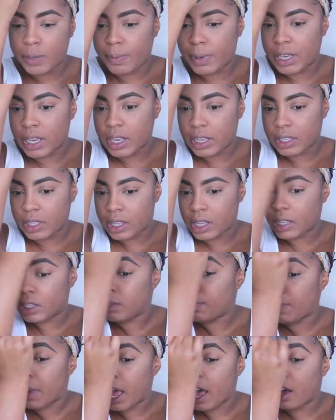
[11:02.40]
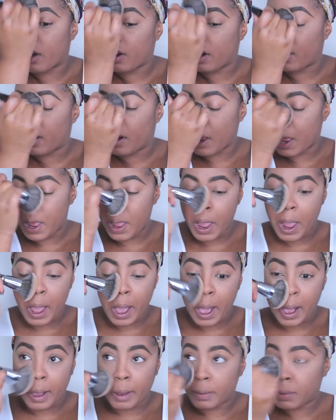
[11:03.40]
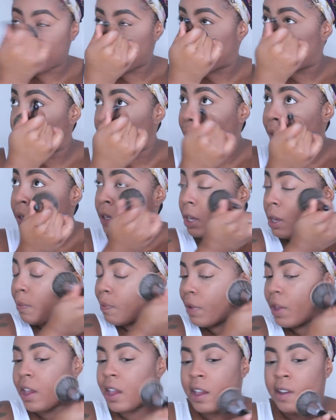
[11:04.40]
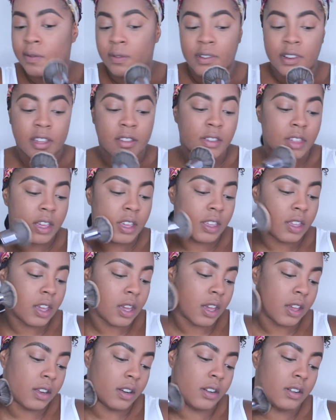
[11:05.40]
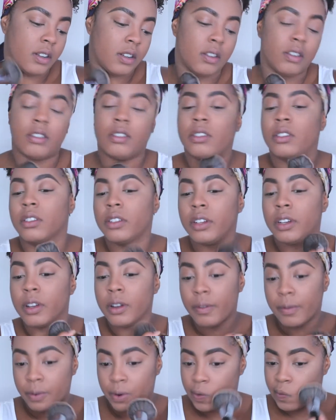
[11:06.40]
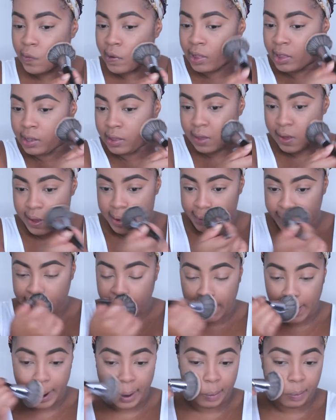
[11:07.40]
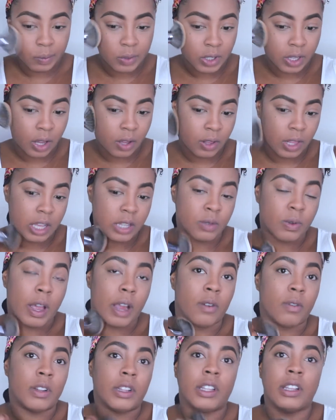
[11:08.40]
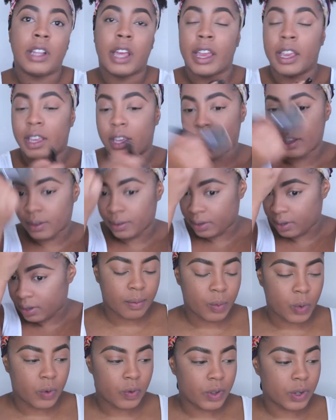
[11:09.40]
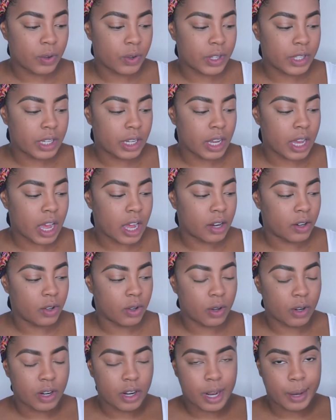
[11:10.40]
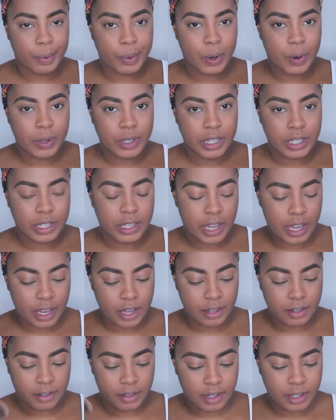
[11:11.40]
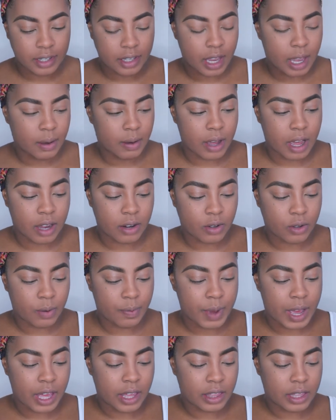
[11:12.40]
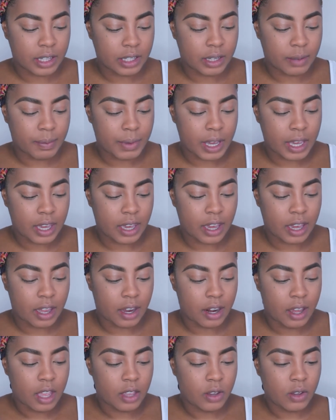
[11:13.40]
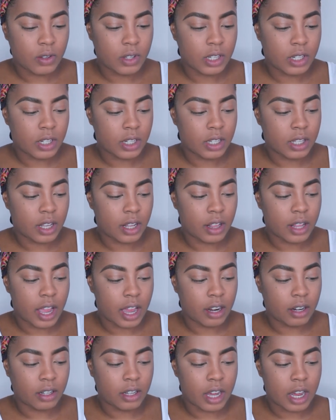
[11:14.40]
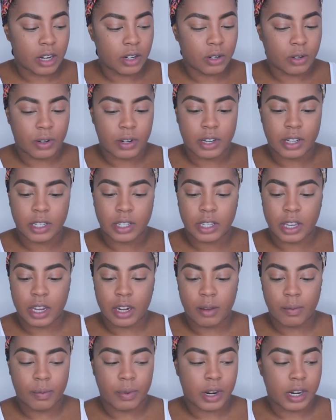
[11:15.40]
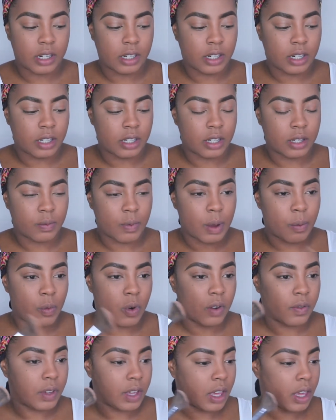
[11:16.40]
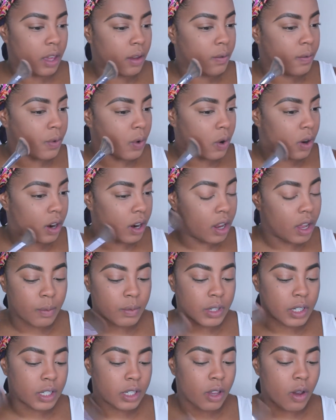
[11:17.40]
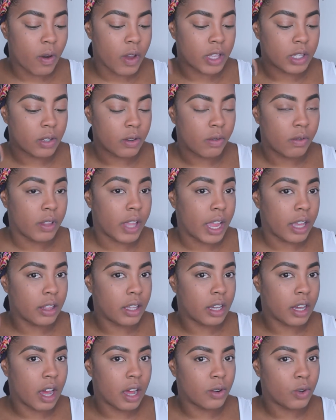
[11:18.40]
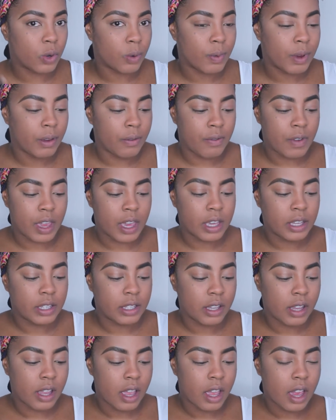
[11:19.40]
because this powder helps keep everything in for a really long time, so that's why I really like it. Moving on to contour, I'm going to take the same contour palette that's in my hand. Using just a lighter contour and a slanted brush, this is my Morphe E4, I'm just going to lightly contour my face.